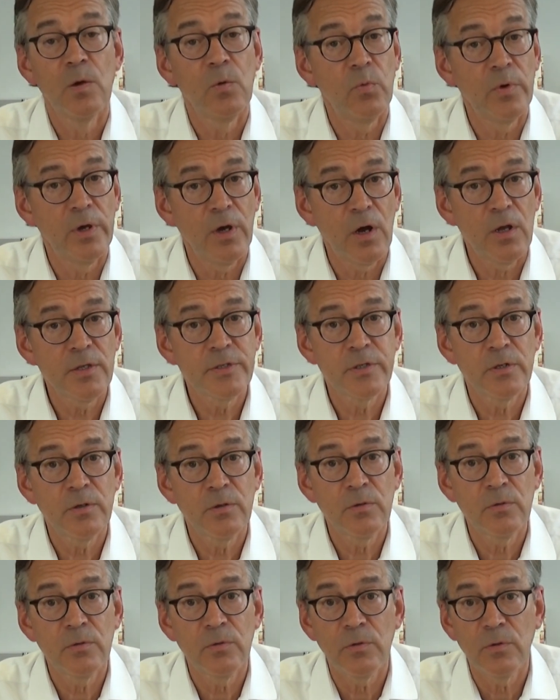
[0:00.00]
We
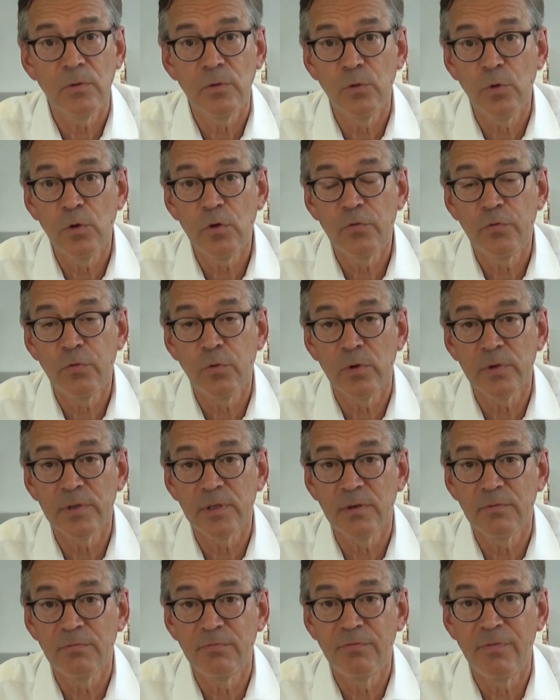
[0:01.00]
also look for
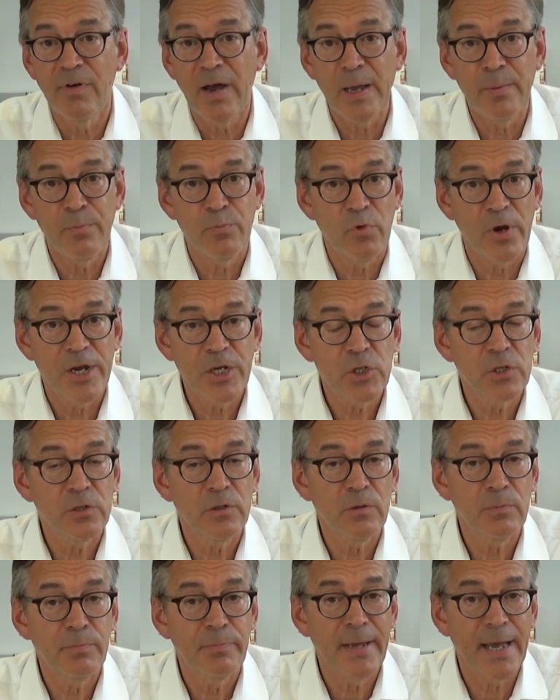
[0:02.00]
the
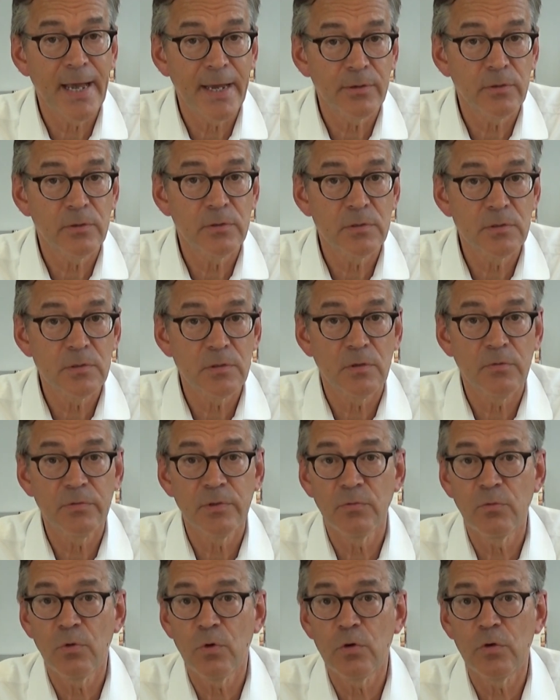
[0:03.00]
vibrational patterns of
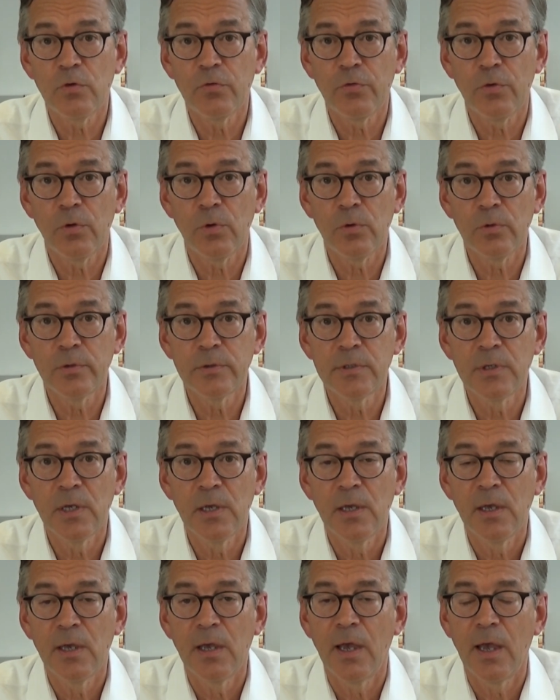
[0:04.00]
the vocal folds,
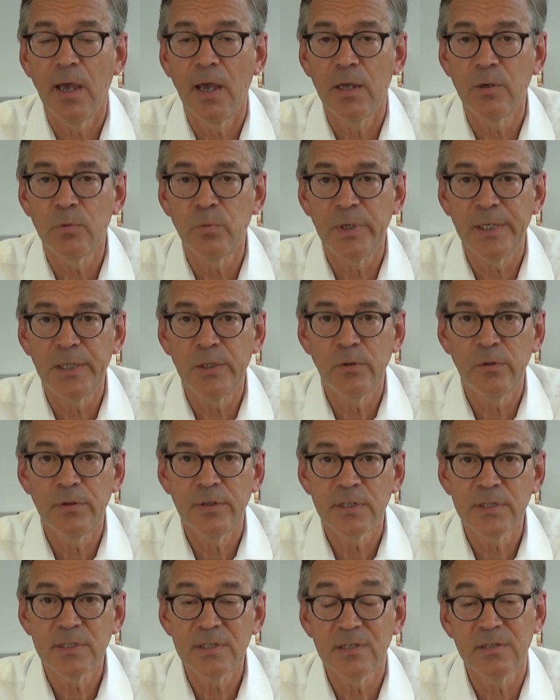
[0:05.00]
and we do
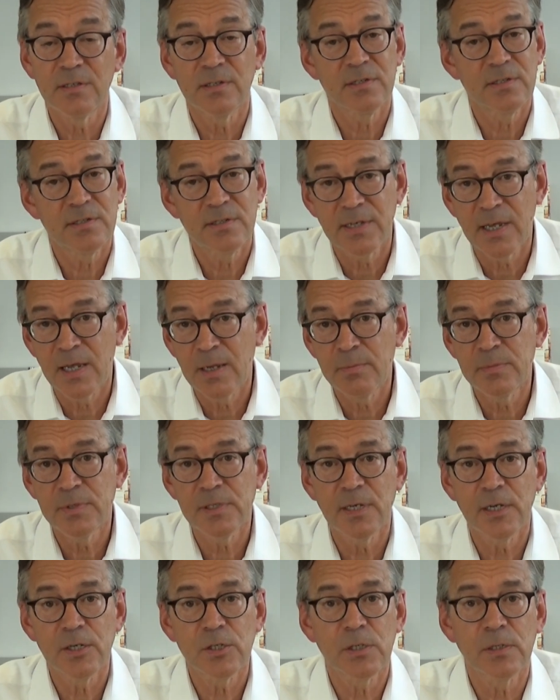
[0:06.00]
this in the same
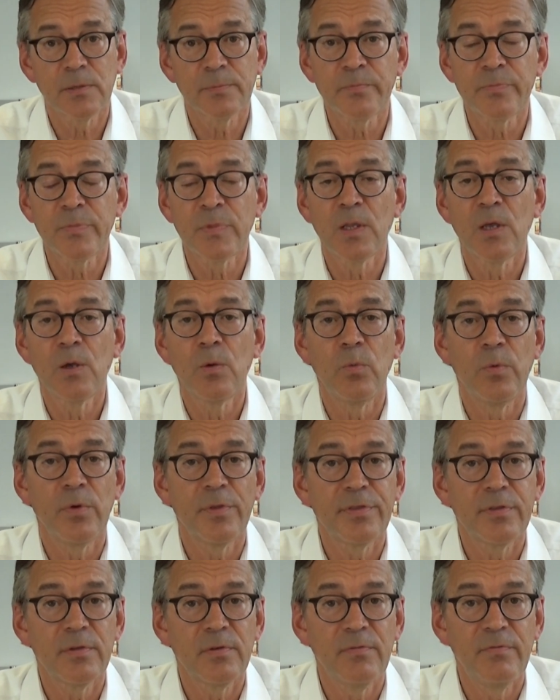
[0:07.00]
session
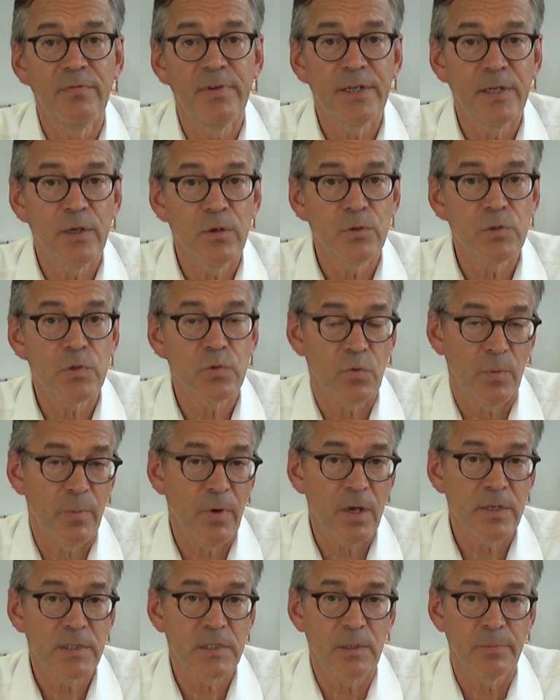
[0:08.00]
with video
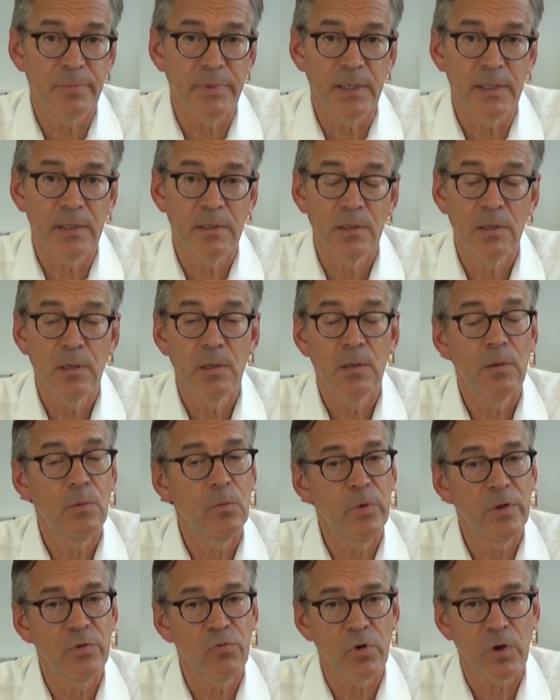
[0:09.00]
stroboscopy.
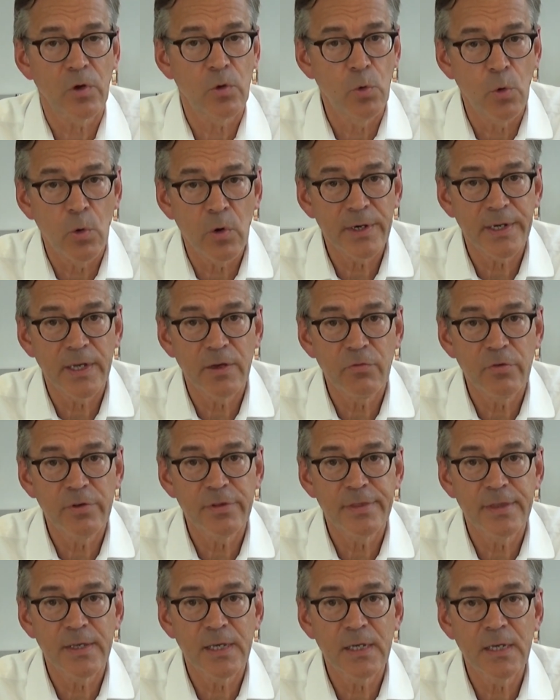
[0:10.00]
We record
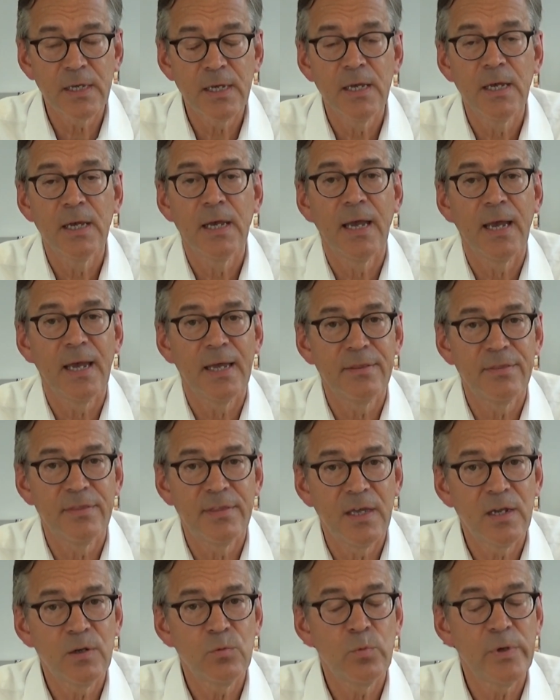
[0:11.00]
everything, and
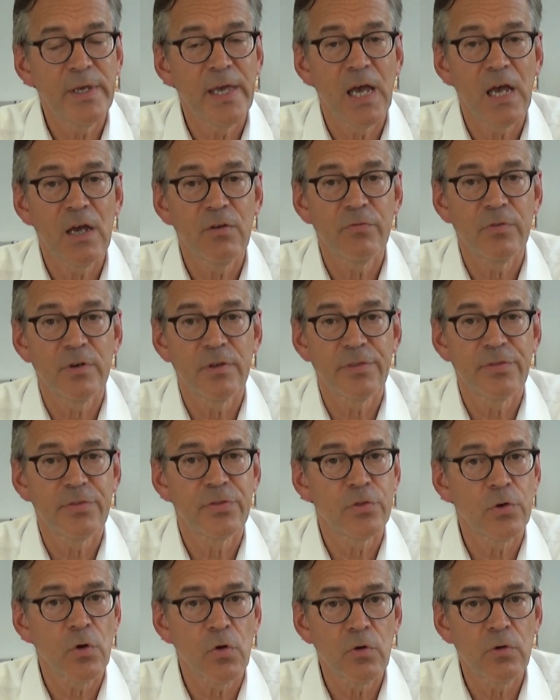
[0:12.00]
then we have a
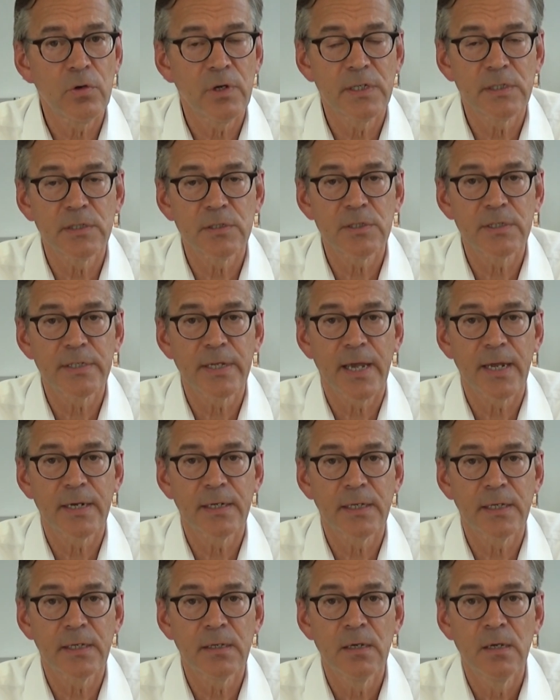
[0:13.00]
thorough
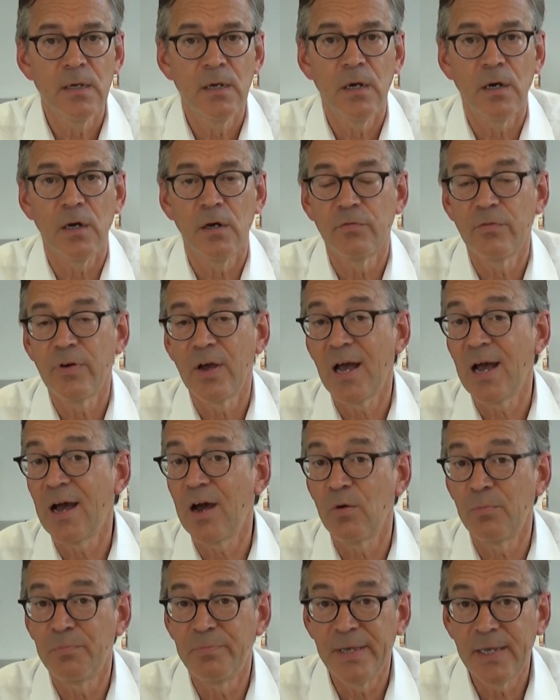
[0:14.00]
understanding of
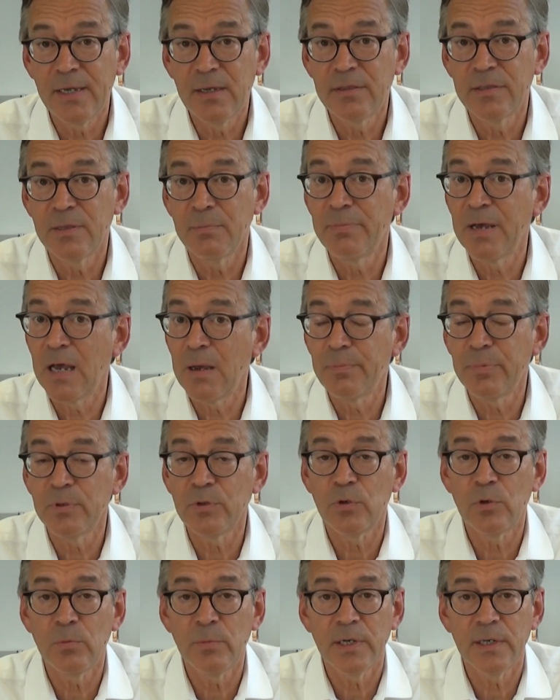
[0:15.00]
how big the
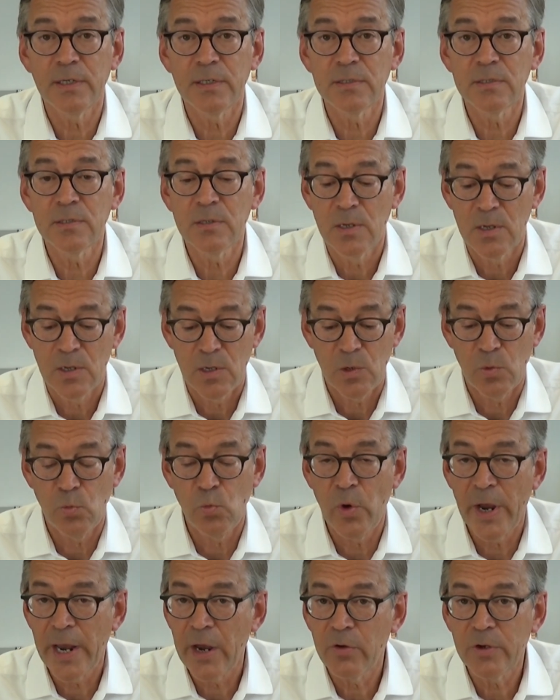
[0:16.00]
papilloma is,
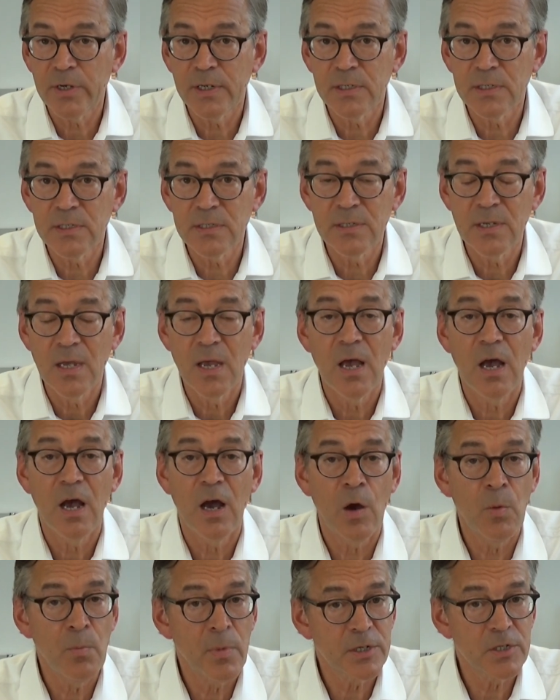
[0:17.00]
where it is,
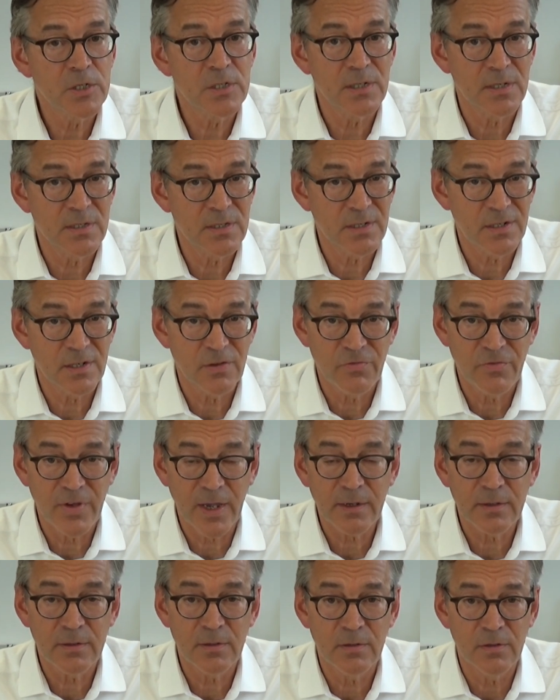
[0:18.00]
how much does it
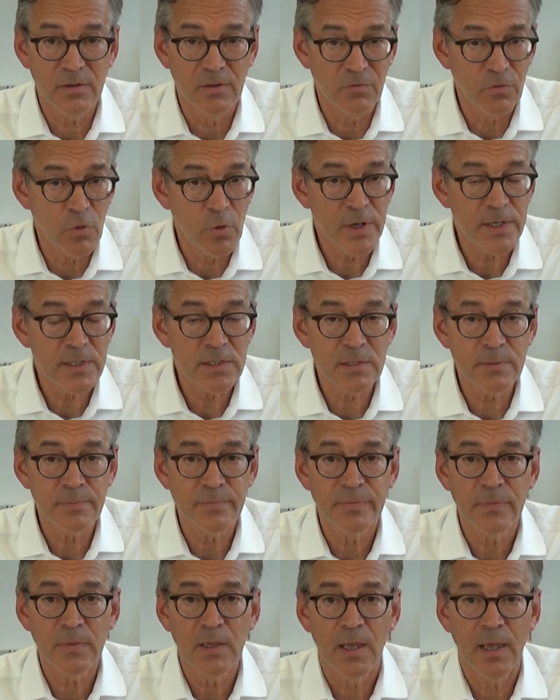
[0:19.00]
affect the voice,
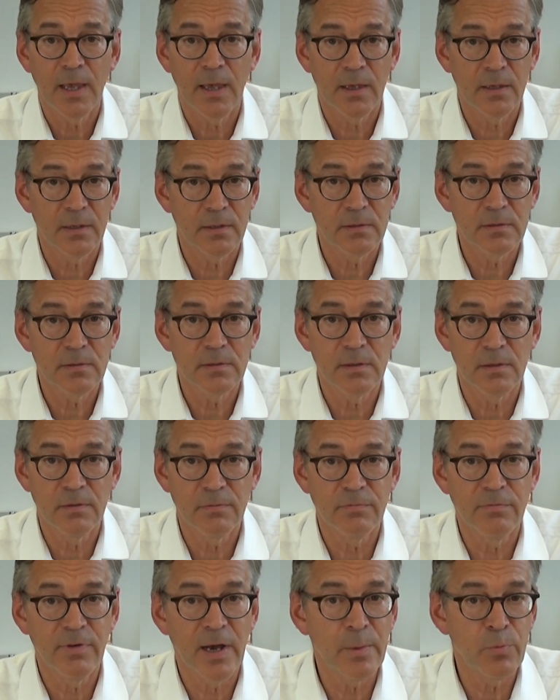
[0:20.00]
and the
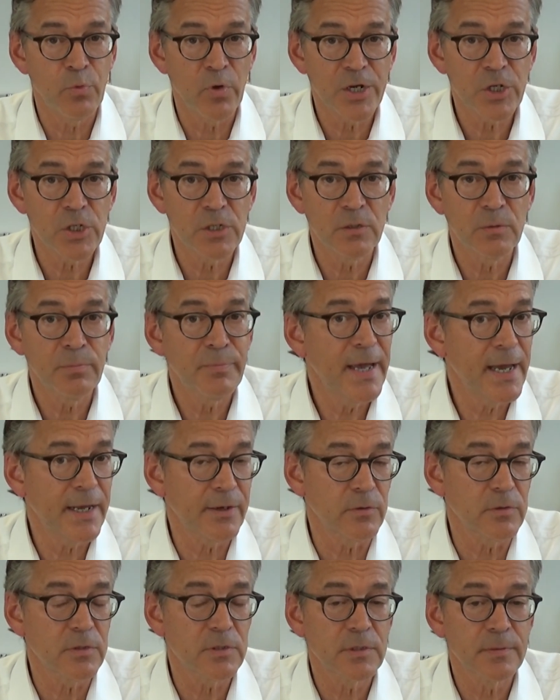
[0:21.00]
vibrational
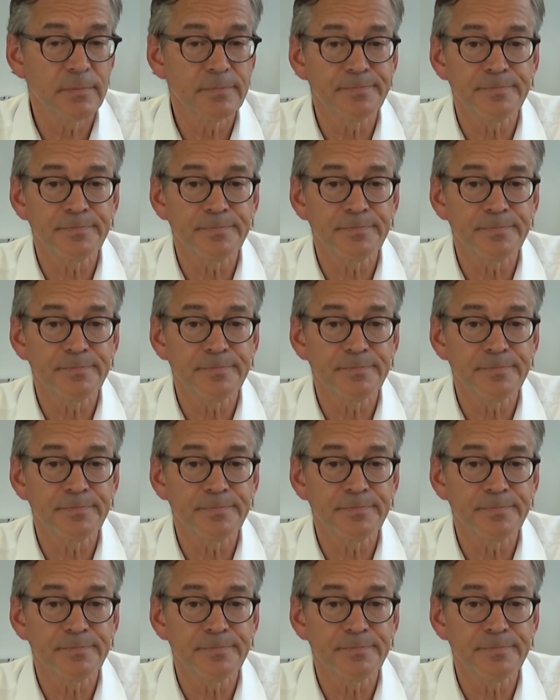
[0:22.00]
patterns.